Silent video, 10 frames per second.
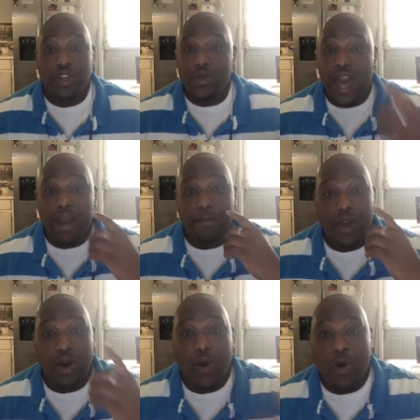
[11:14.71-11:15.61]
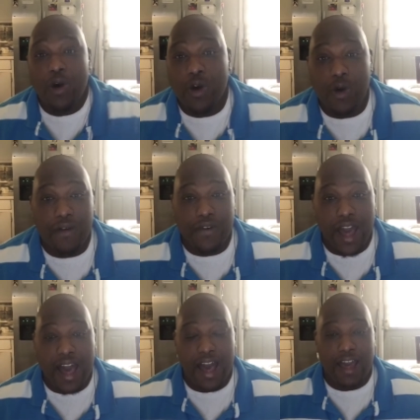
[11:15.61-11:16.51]
You got to be an oracle of
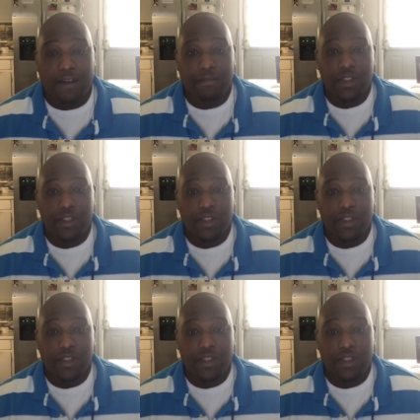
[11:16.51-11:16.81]
God.